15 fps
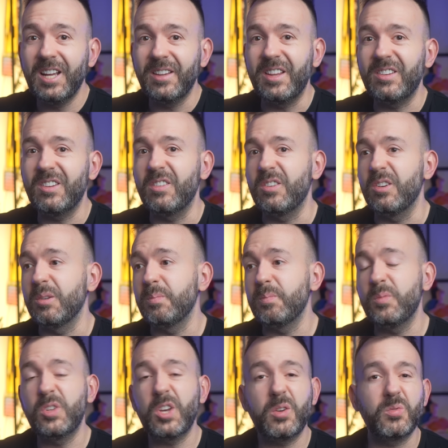This is your
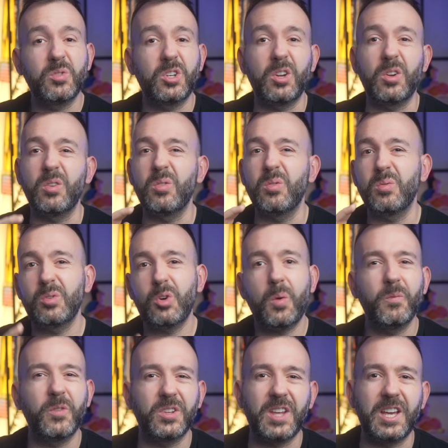zone 2
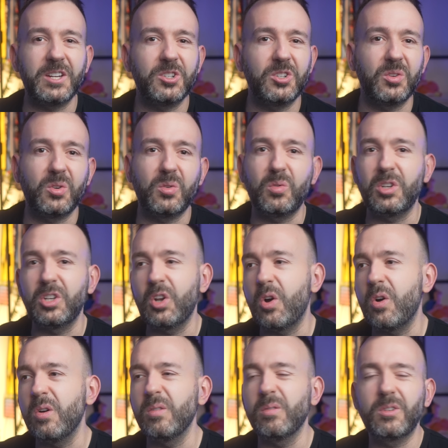conversational,
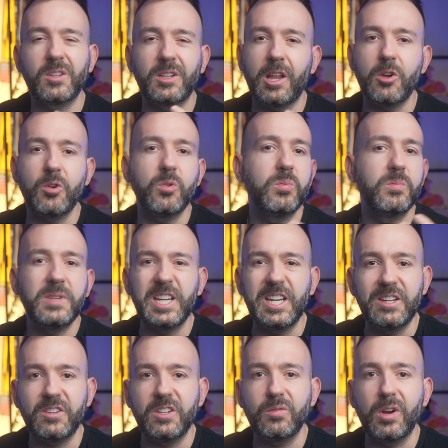long, slow,
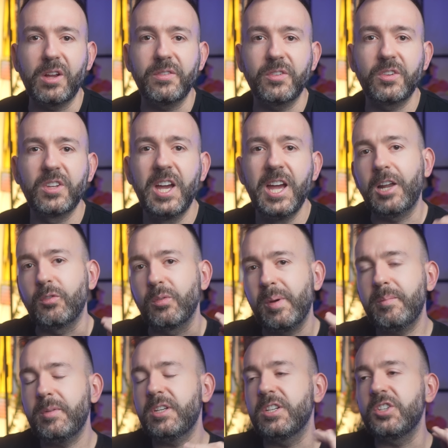easy runs. And
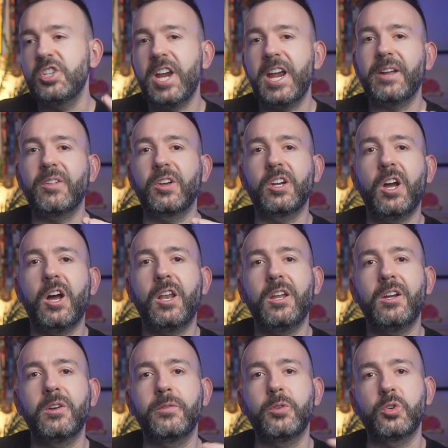remember to check the color
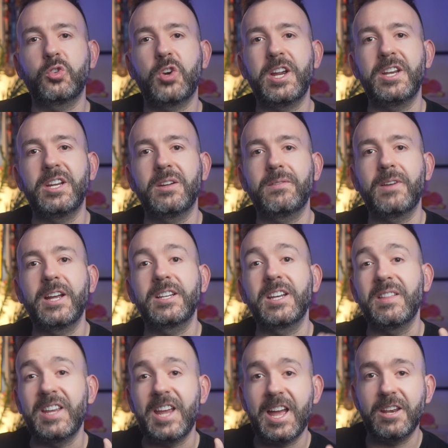of your training effect at
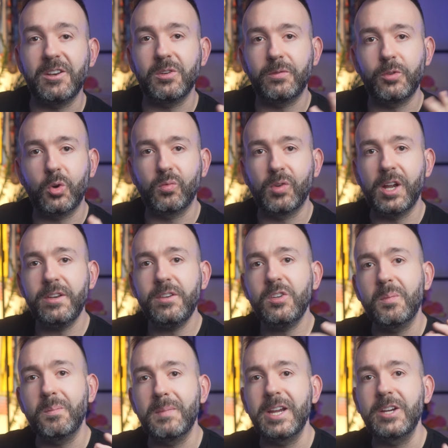the end of your run
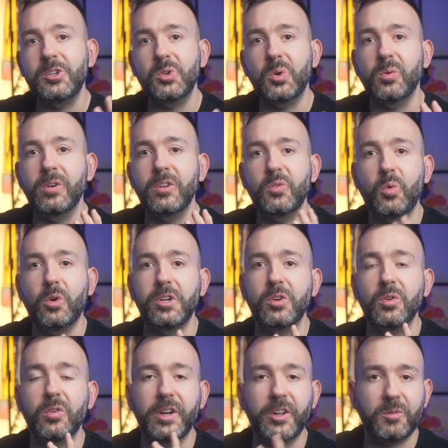to make sure it's what
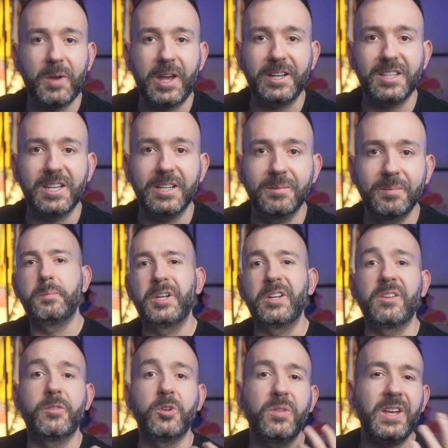you're expecting. Because
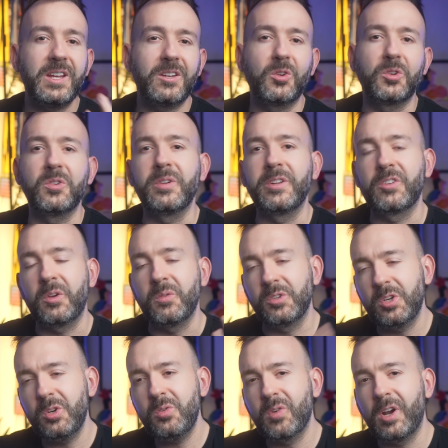if you think you're doing zone
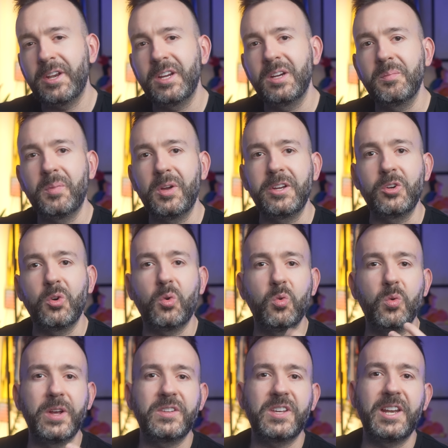2 running, but you're
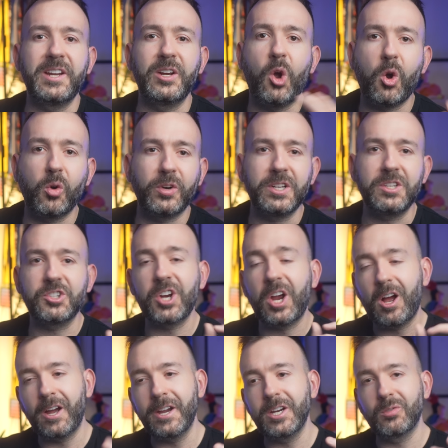always getting orange
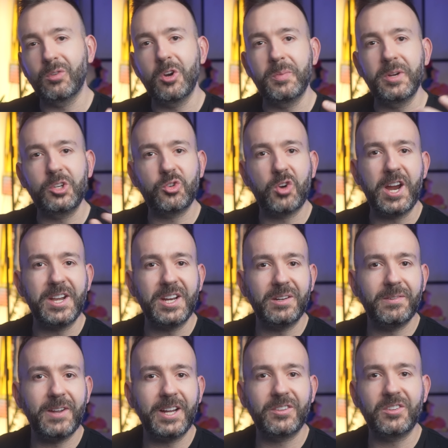high aerobic training
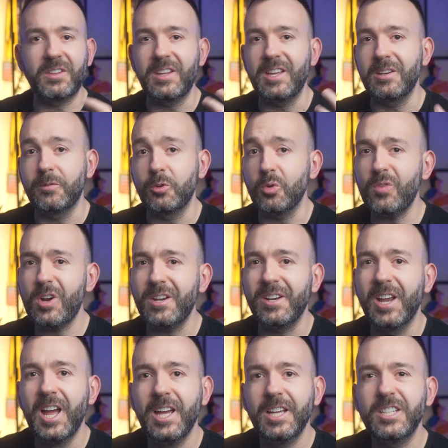effects at the end of your
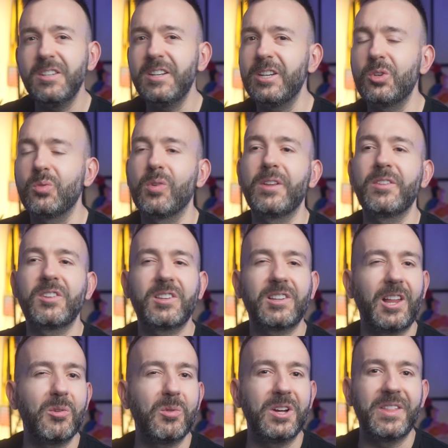run, you need to run
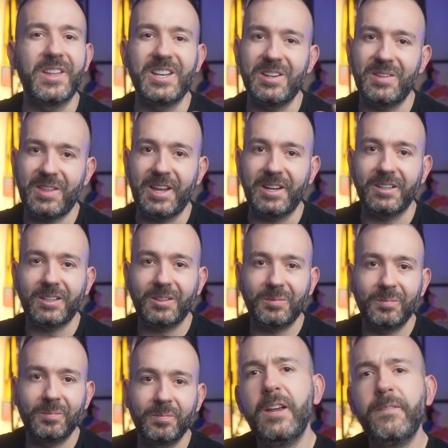slower than you think.
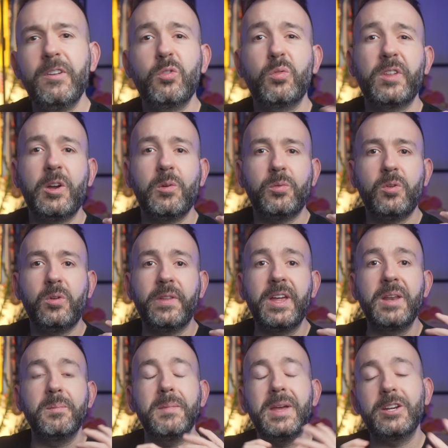If this was helpful,
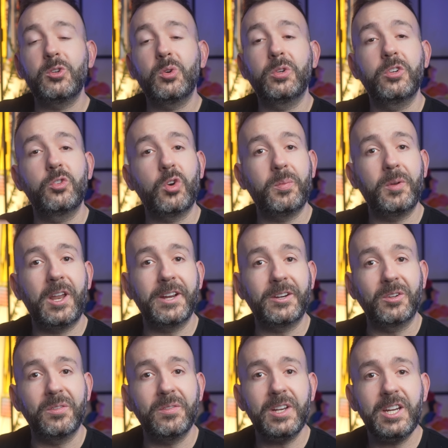then make sure to drop a like
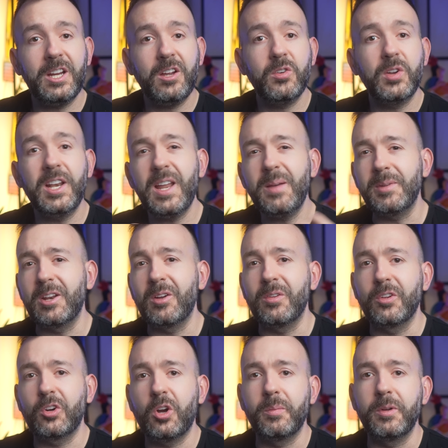on the video, let me know in
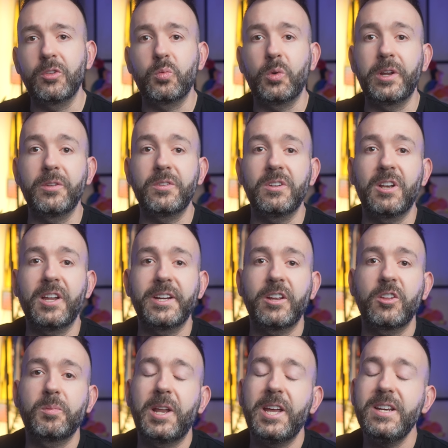the comments what else you'd like
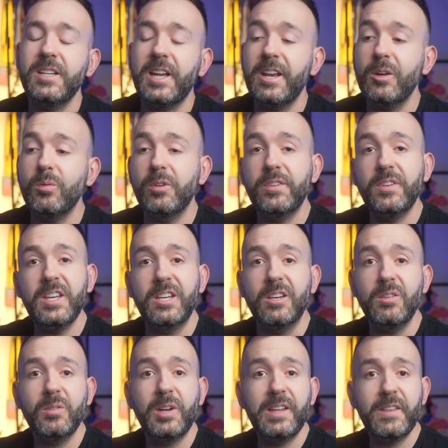explained, and I will see
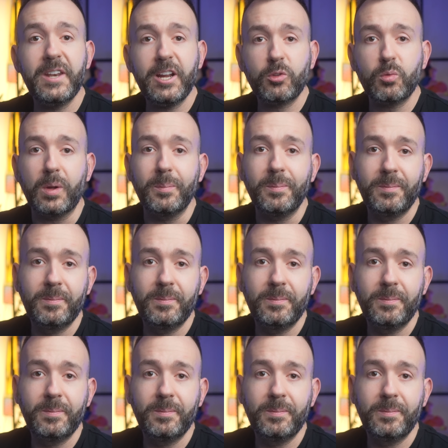you in the next one.